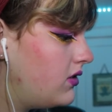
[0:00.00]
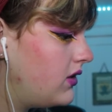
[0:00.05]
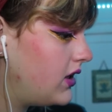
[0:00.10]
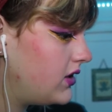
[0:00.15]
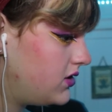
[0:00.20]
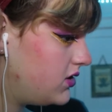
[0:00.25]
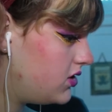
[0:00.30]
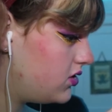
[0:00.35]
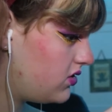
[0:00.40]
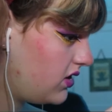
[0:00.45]

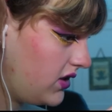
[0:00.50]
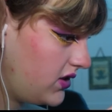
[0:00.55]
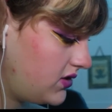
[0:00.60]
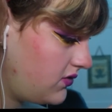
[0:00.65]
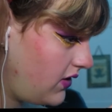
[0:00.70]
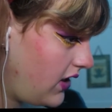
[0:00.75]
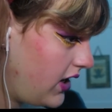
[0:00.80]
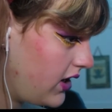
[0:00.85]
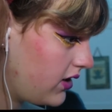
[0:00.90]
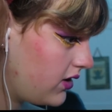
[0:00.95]
That's the trans
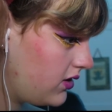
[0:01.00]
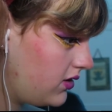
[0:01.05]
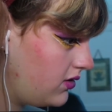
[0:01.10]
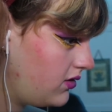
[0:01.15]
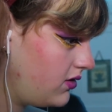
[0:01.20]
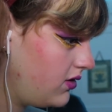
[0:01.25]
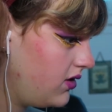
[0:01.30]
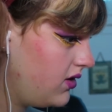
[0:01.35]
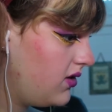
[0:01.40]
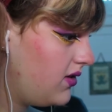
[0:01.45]
flag.
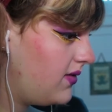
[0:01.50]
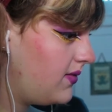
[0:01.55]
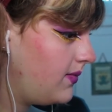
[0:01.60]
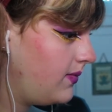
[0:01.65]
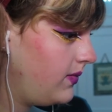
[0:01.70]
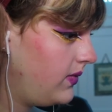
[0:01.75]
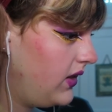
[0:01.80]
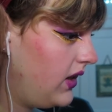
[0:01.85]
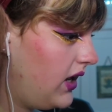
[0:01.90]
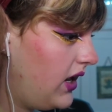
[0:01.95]

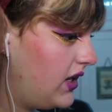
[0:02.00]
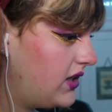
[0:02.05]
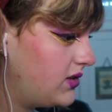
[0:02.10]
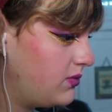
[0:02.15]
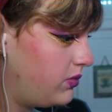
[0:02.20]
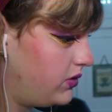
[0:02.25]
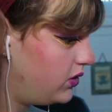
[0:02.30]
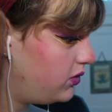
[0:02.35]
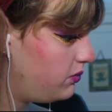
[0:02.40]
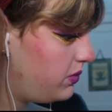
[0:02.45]
It's
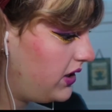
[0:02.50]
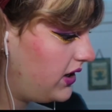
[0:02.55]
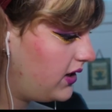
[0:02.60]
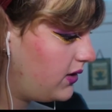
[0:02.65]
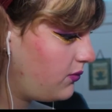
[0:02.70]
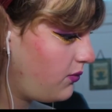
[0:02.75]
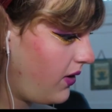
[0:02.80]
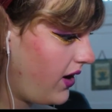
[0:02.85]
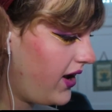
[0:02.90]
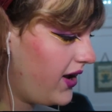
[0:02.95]
blue, pink,
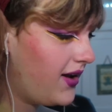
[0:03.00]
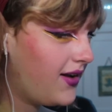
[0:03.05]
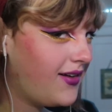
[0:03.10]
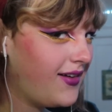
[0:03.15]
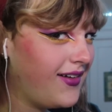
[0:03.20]
and white.